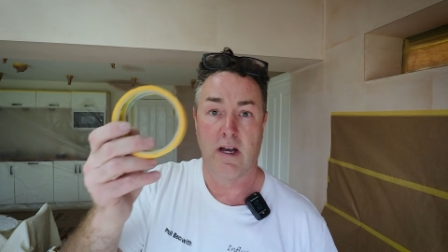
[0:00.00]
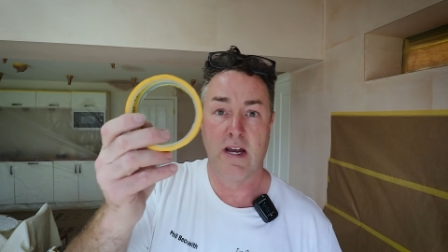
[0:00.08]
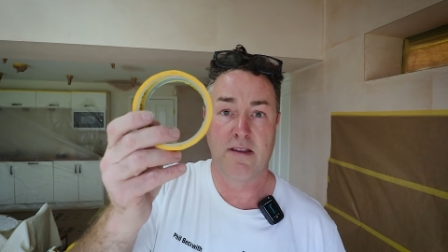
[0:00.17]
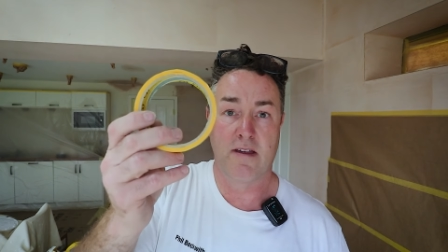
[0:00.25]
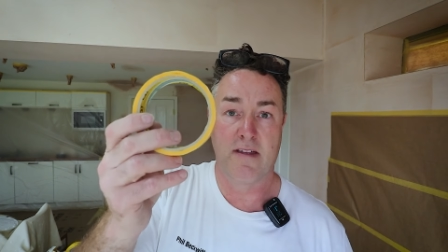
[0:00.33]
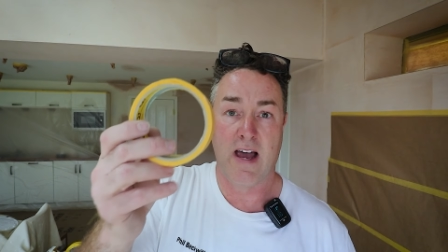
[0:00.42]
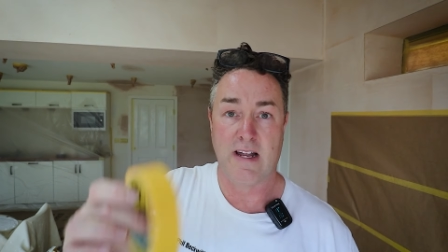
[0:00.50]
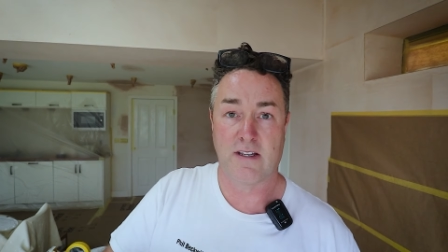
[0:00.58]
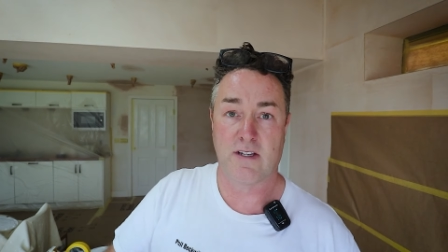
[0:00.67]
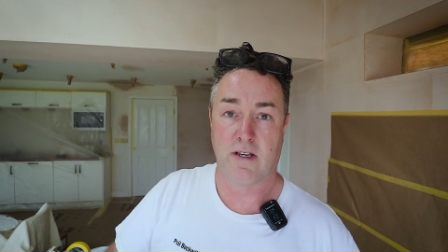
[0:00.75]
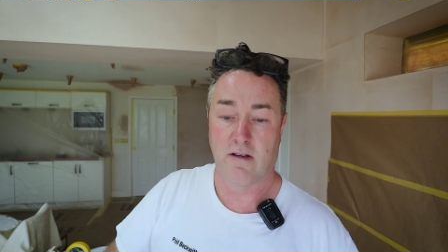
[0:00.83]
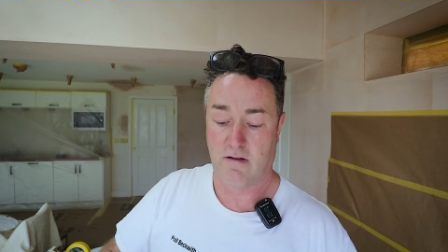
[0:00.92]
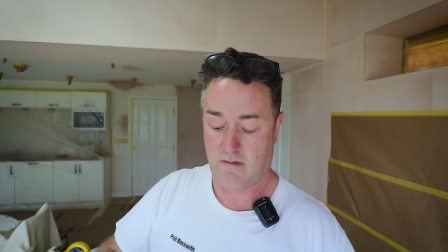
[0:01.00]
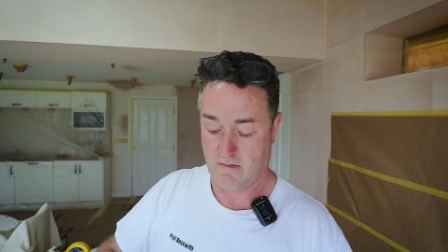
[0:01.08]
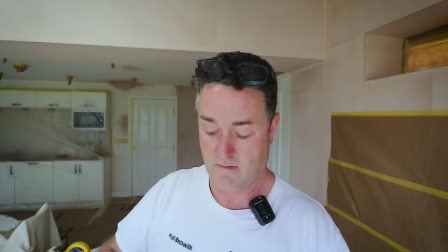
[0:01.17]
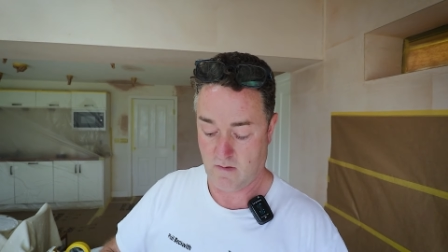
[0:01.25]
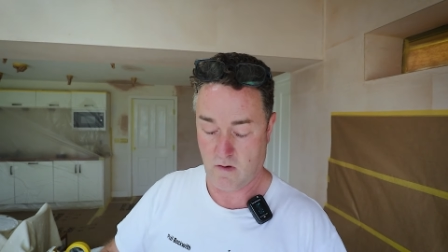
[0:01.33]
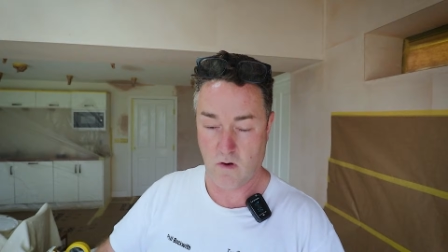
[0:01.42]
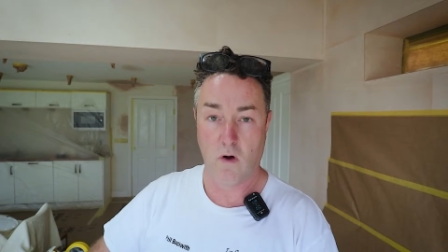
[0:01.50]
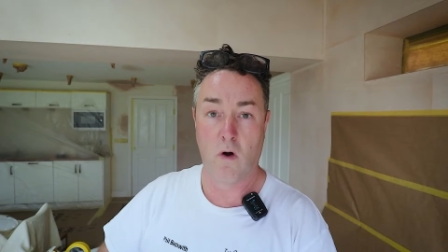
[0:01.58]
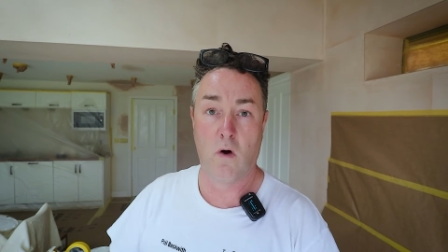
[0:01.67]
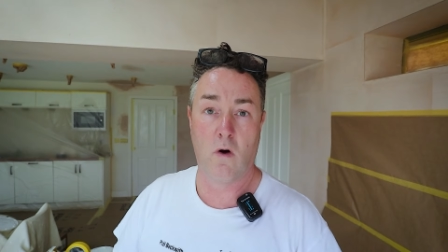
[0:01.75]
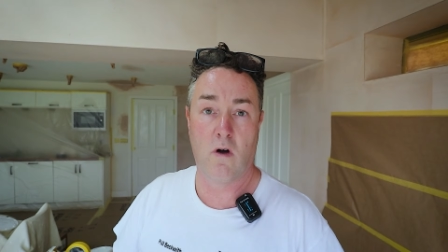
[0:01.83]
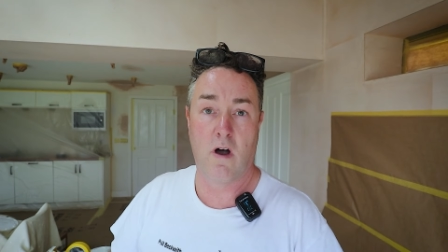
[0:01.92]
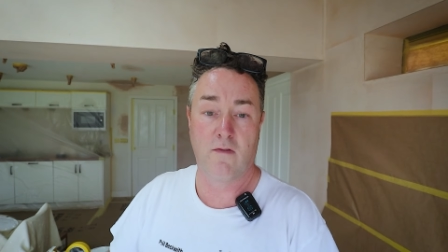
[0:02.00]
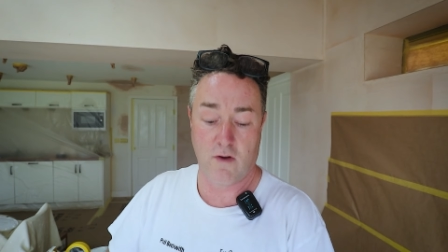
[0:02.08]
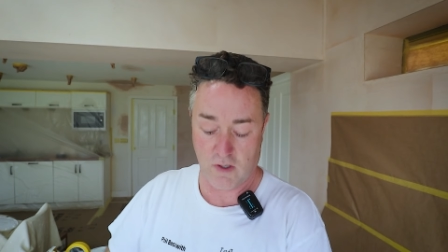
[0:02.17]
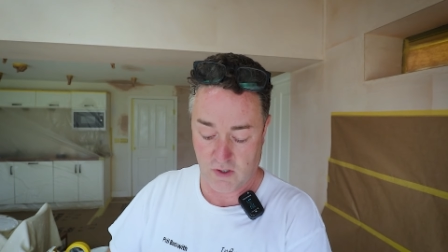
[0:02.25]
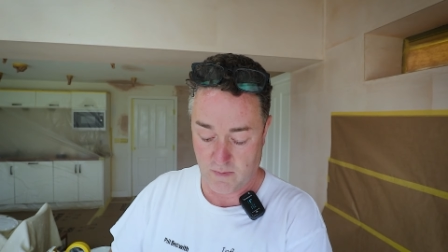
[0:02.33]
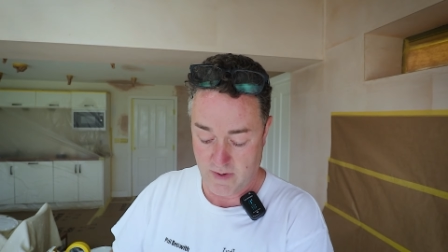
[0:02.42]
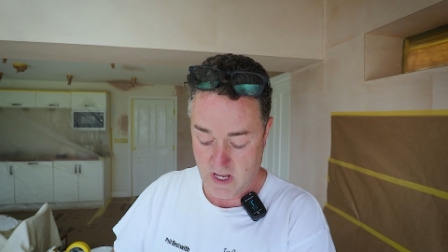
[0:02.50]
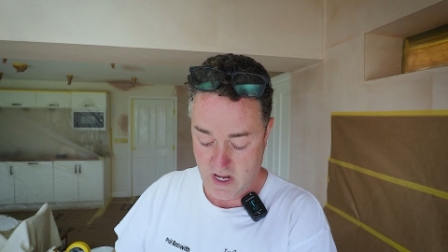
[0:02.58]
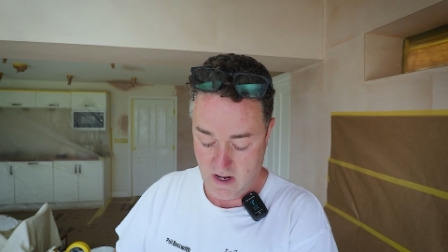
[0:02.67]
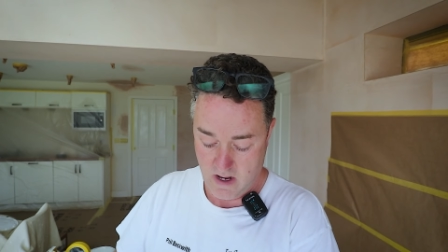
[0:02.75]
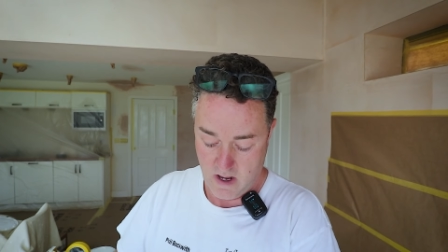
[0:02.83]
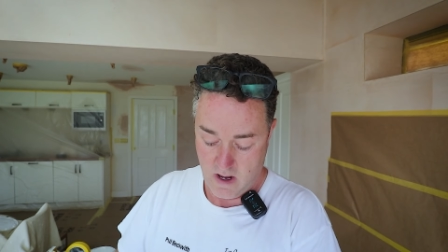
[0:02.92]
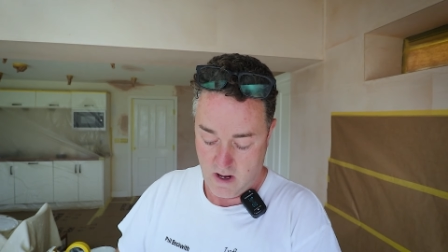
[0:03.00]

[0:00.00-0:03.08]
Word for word: either that, or I've got some of the,